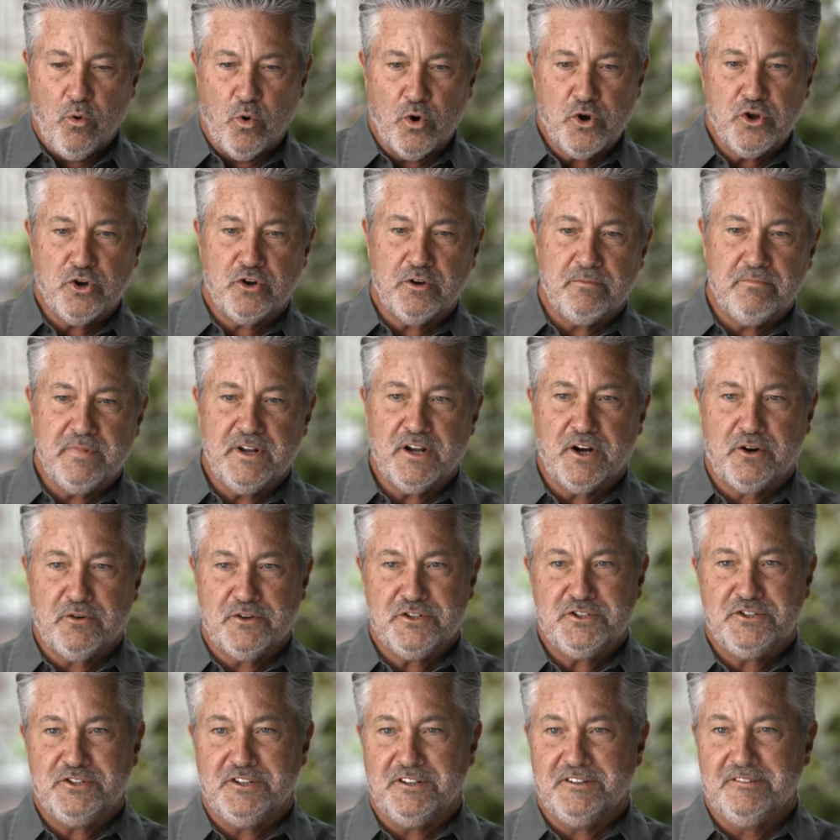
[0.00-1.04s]
or you can be a
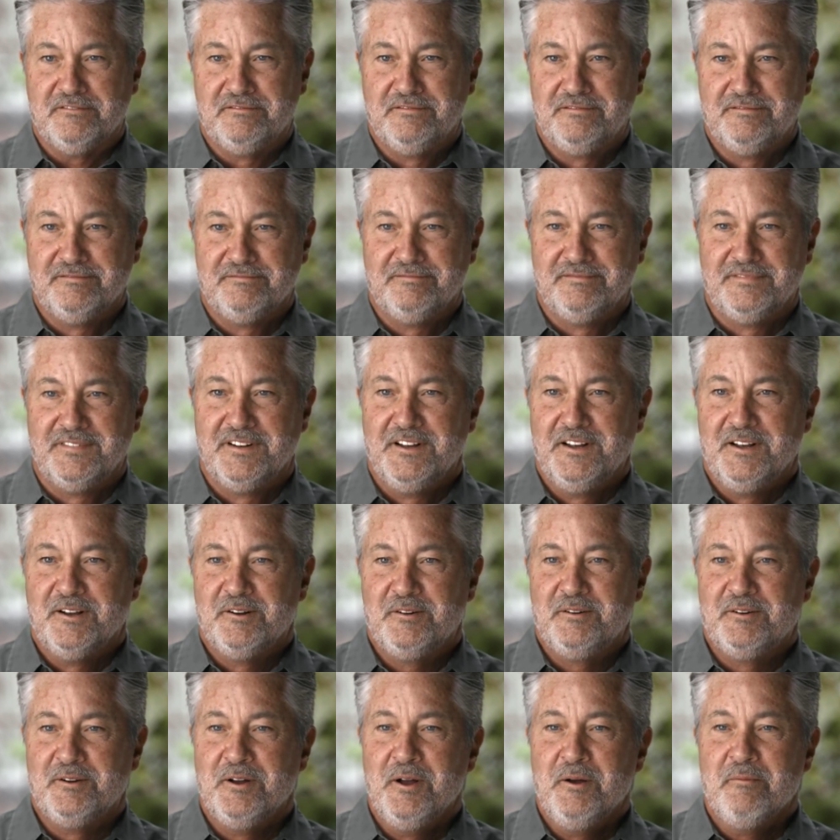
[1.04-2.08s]
Christian,
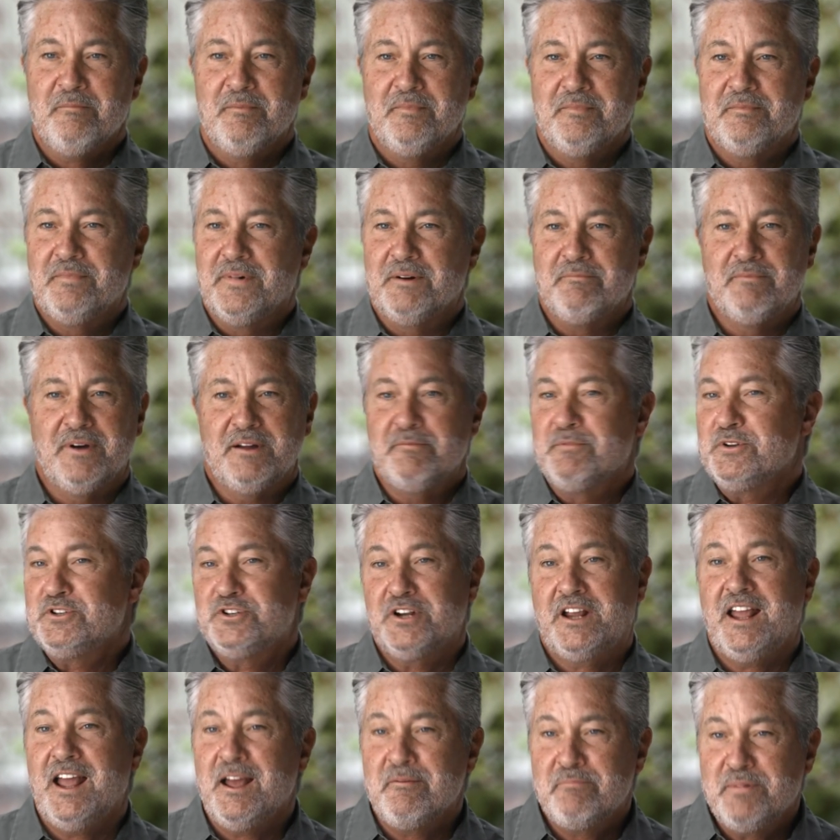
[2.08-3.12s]
but
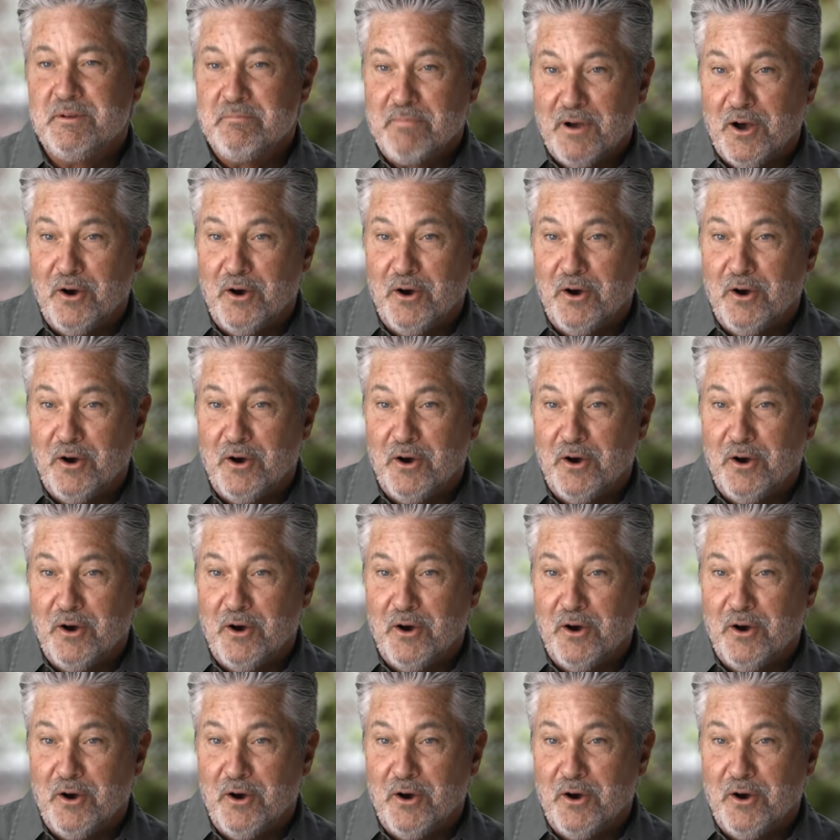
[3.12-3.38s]
you can't be